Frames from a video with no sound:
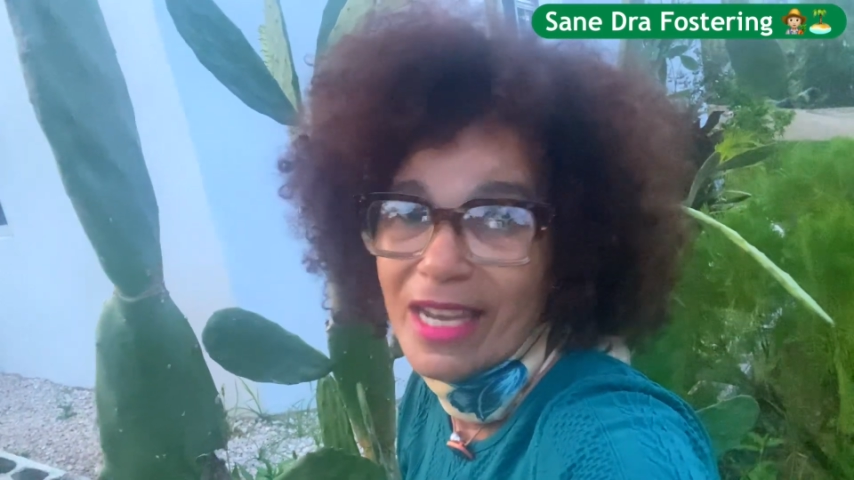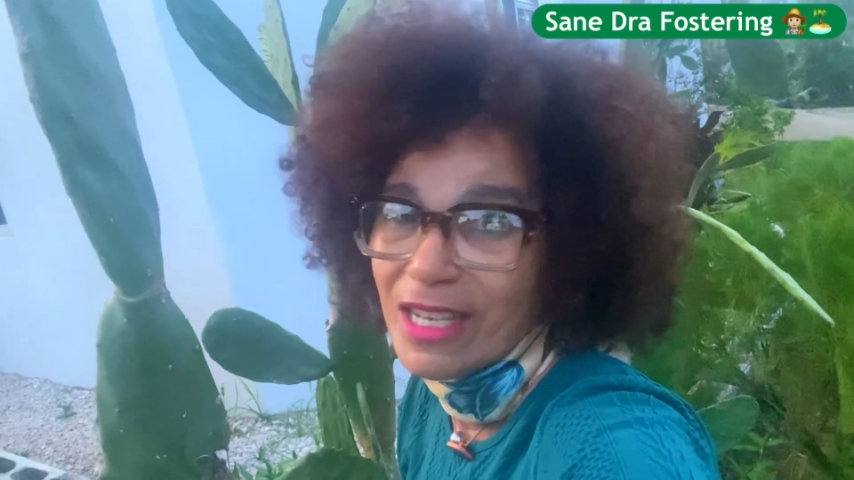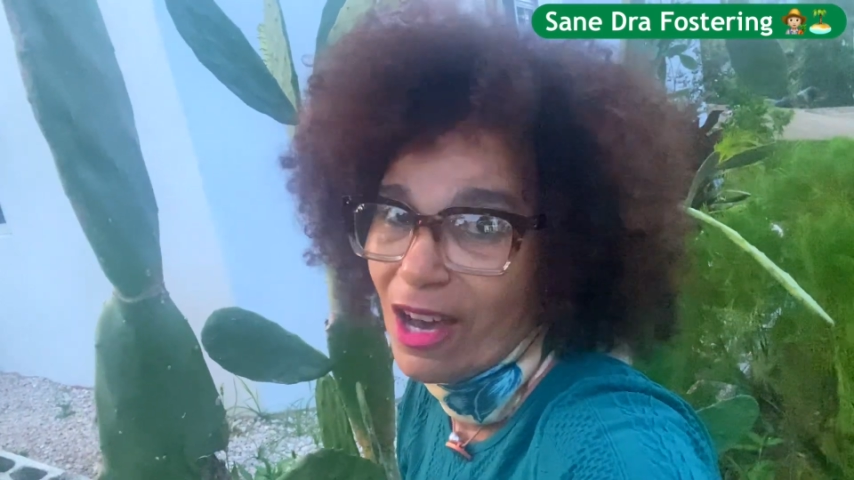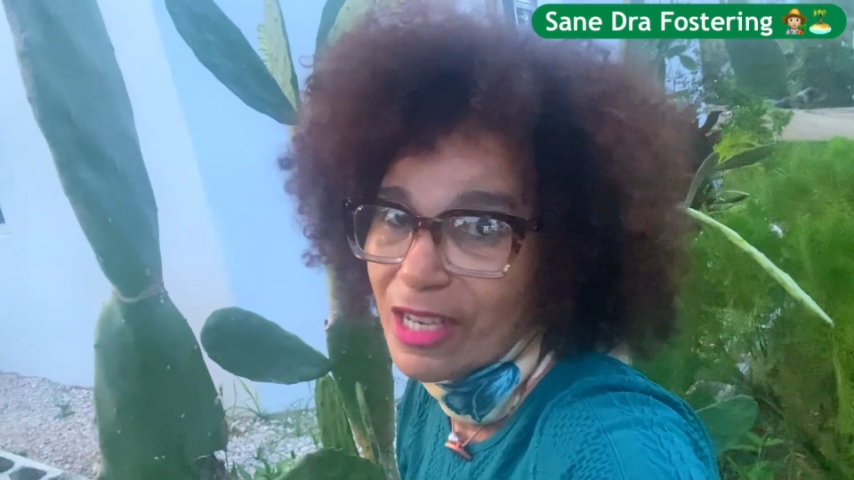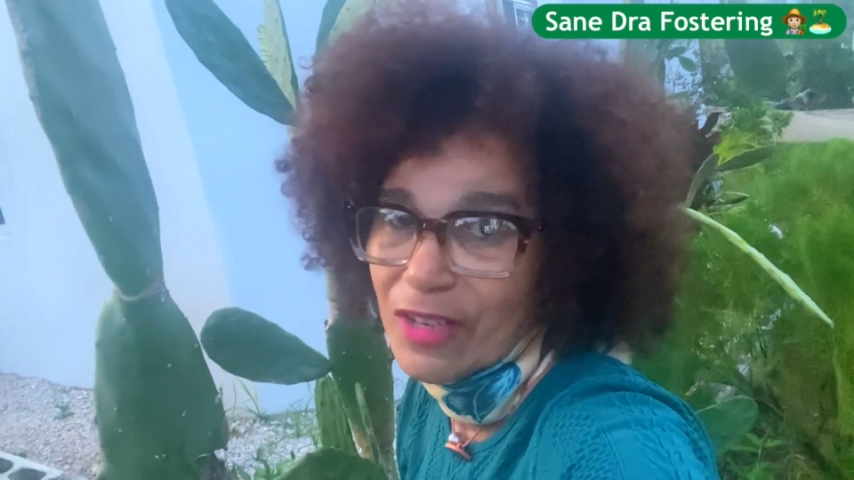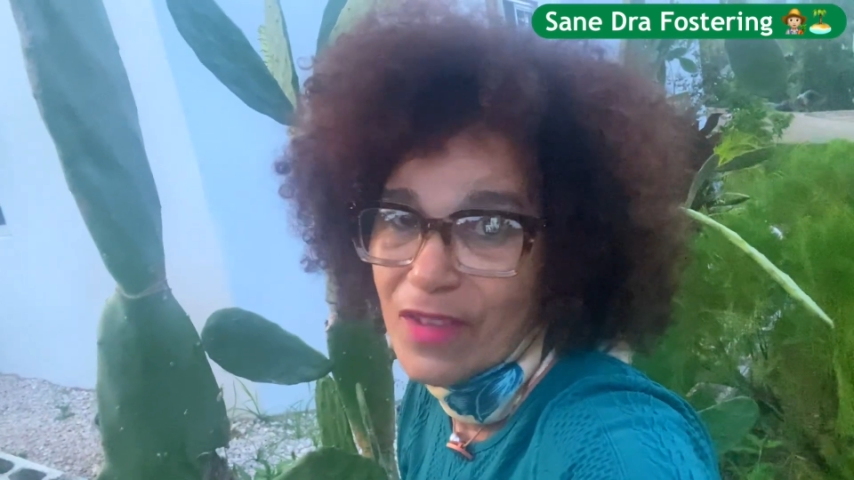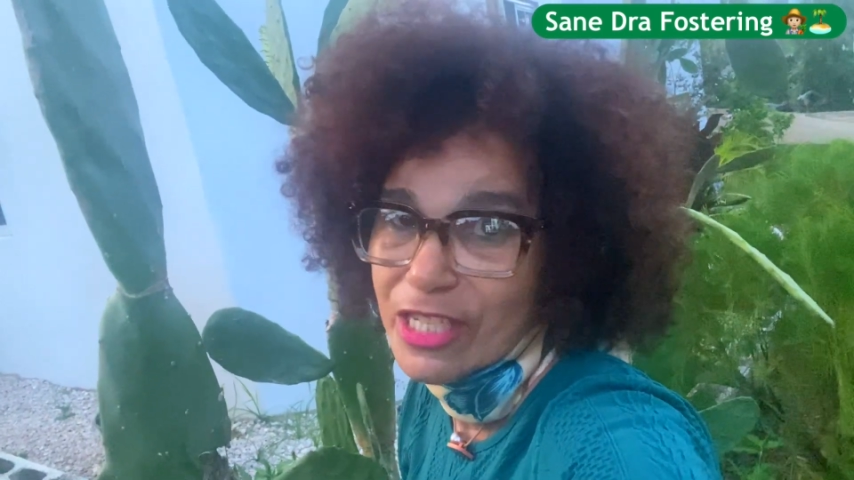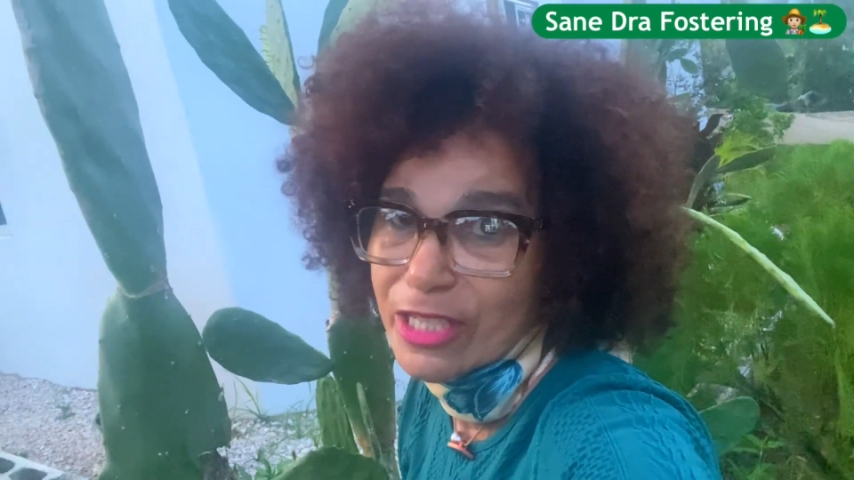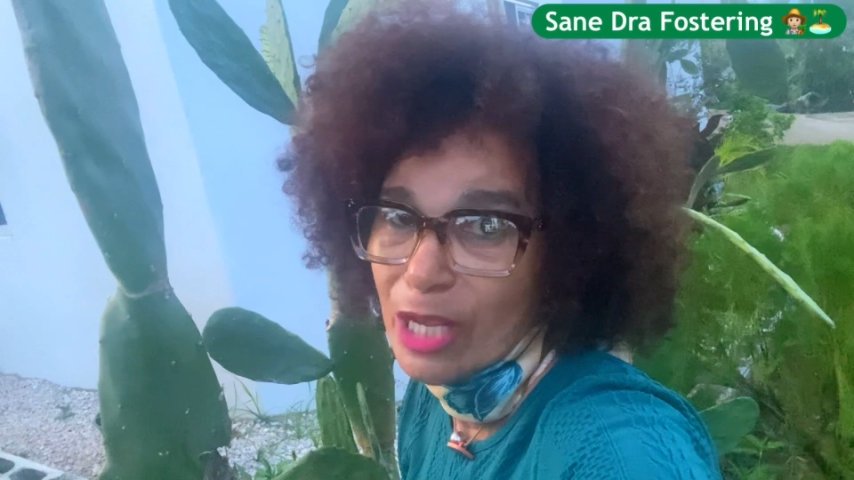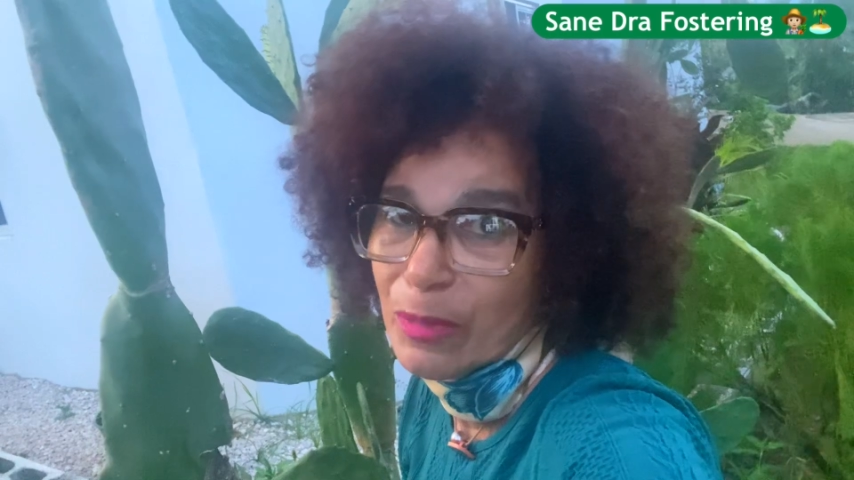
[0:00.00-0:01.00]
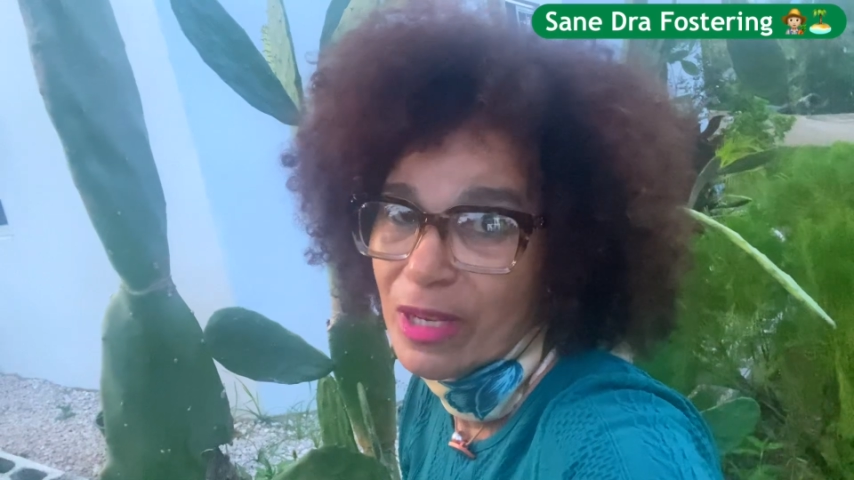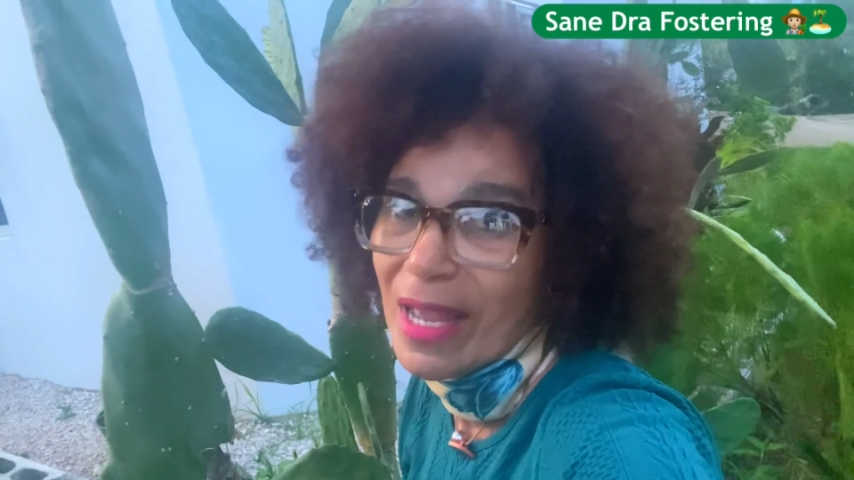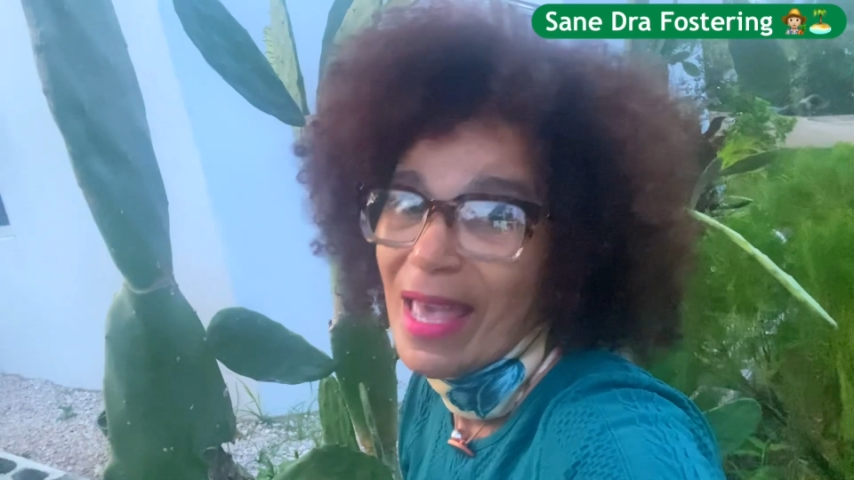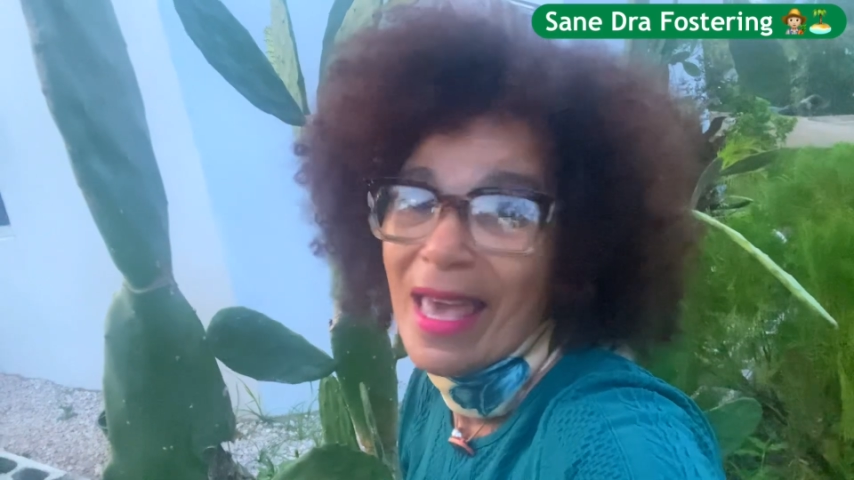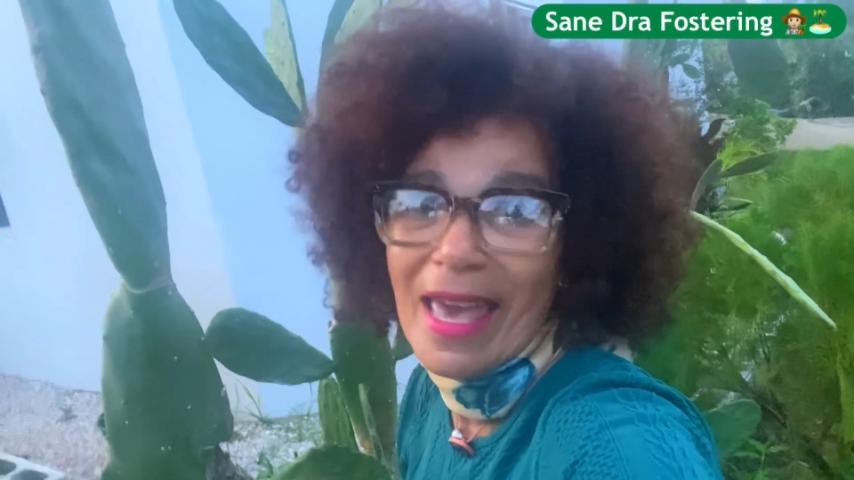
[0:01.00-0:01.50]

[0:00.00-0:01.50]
any other vegetable